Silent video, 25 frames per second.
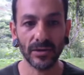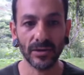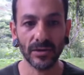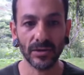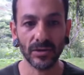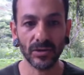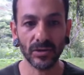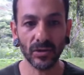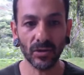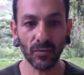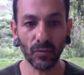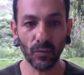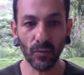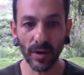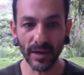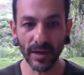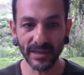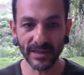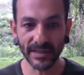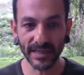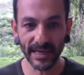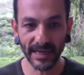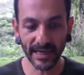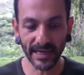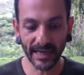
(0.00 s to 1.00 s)
So
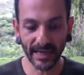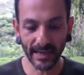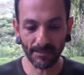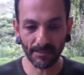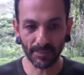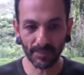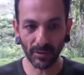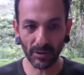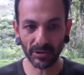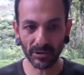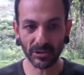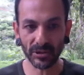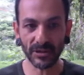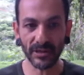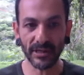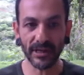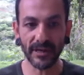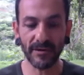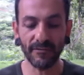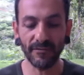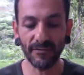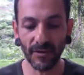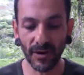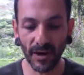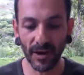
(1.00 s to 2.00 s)
once I get personally
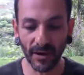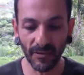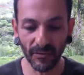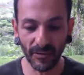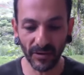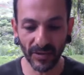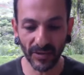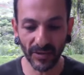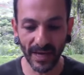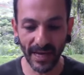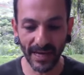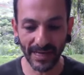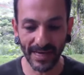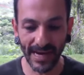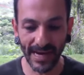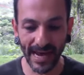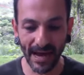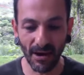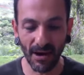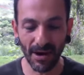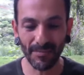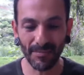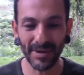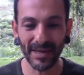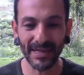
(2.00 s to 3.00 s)
involved with that,
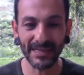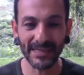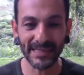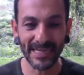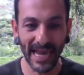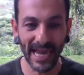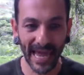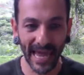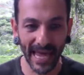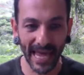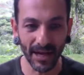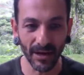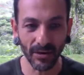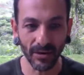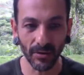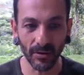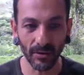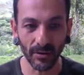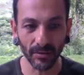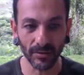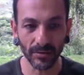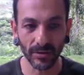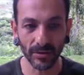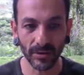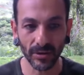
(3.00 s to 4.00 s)
now I'm
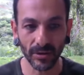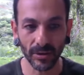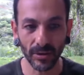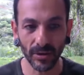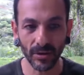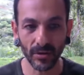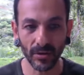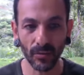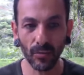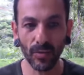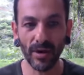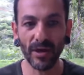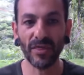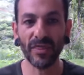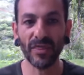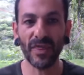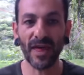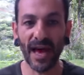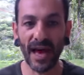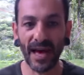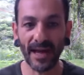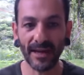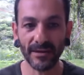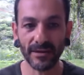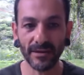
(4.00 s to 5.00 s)
entangled with
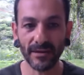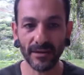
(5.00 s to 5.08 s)
that.